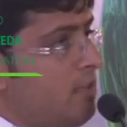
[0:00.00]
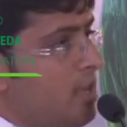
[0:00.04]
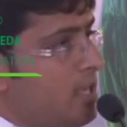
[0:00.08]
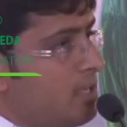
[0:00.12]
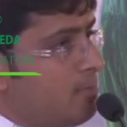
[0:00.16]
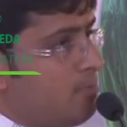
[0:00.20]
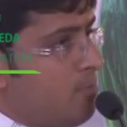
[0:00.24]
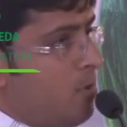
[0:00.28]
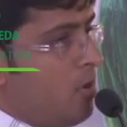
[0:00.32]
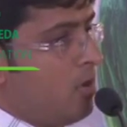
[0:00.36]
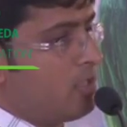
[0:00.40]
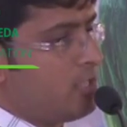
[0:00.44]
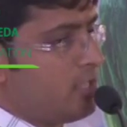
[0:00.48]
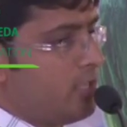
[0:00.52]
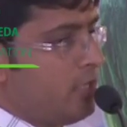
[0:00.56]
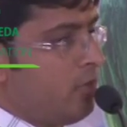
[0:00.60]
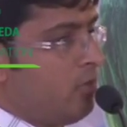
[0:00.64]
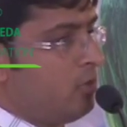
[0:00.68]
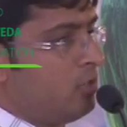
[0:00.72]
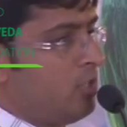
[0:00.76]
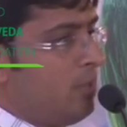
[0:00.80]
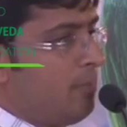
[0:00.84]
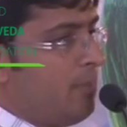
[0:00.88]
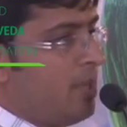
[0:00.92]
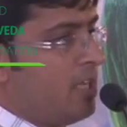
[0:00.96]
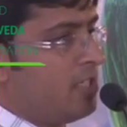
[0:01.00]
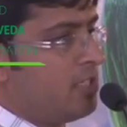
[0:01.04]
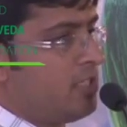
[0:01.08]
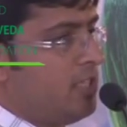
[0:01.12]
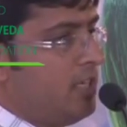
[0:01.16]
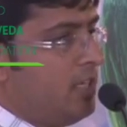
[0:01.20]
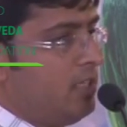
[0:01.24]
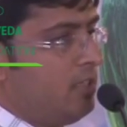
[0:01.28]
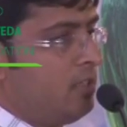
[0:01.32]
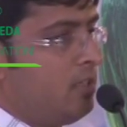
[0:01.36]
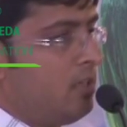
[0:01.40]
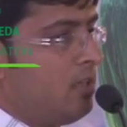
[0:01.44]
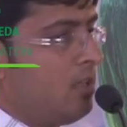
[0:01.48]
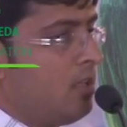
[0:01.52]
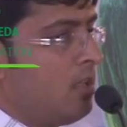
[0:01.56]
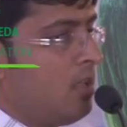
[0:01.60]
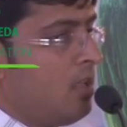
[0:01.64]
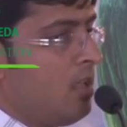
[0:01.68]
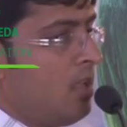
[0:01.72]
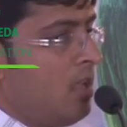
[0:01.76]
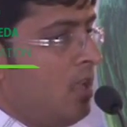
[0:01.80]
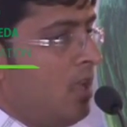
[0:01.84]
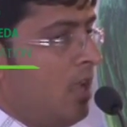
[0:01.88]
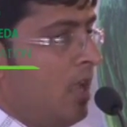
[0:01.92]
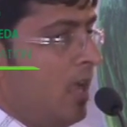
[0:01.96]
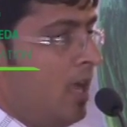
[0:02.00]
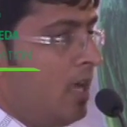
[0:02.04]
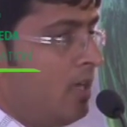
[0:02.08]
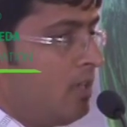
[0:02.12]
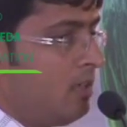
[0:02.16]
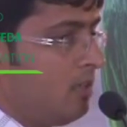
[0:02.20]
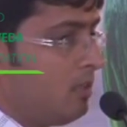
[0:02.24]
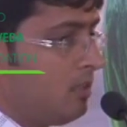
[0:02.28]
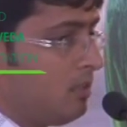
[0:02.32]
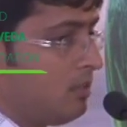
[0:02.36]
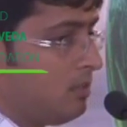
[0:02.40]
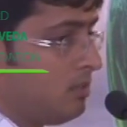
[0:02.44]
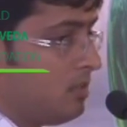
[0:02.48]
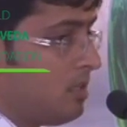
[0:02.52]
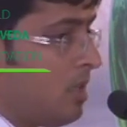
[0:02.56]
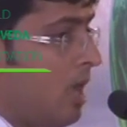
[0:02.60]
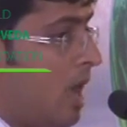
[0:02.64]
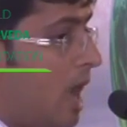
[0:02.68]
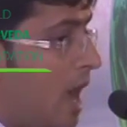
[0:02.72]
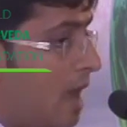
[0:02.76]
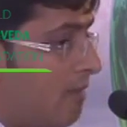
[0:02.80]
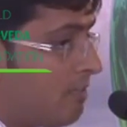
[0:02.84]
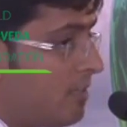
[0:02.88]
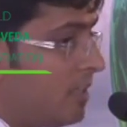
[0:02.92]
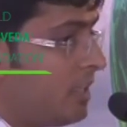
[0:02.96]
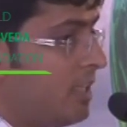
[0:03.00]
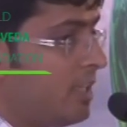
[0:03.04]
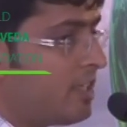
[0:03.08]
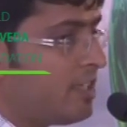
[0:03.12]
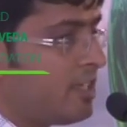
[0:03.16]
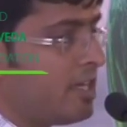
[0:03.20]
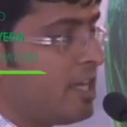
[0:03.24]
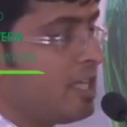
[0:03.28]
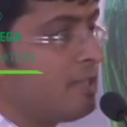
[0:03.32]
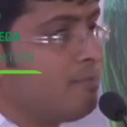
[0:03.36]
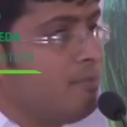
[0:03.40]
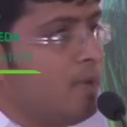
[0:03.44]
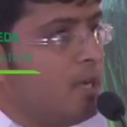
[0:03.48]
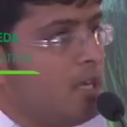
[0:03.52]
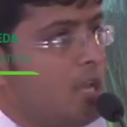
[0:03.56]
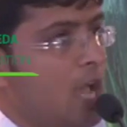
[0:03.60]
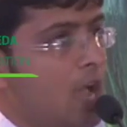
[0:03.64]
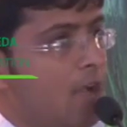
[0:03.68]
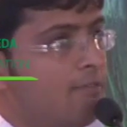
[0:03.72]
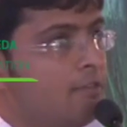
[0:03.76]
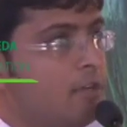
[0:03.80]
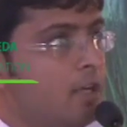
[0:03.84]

It was positive on the patient, and after the treatment,